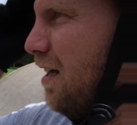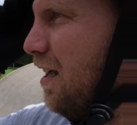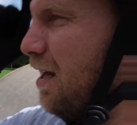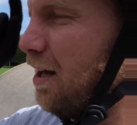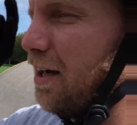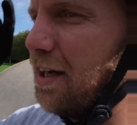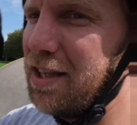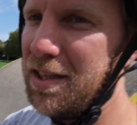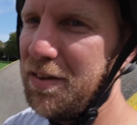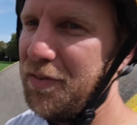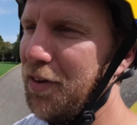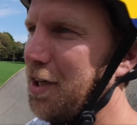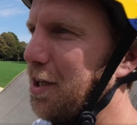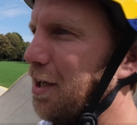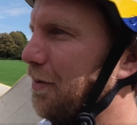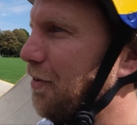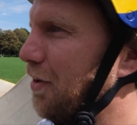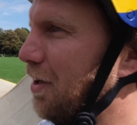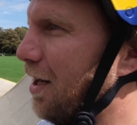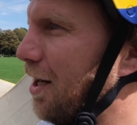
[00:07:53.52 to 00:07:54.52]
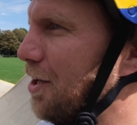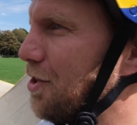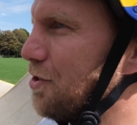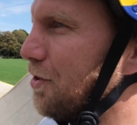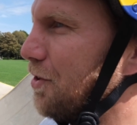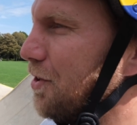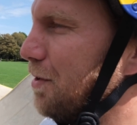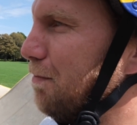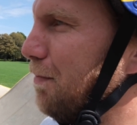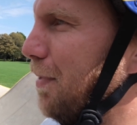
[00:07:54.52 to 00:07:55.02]
Like this video if you like
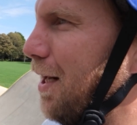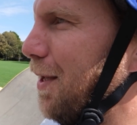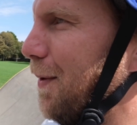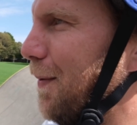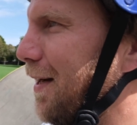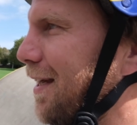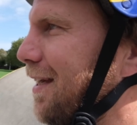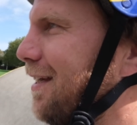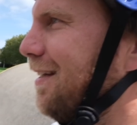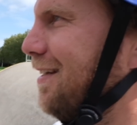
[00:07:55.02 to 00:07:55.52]
Jordan, by the way.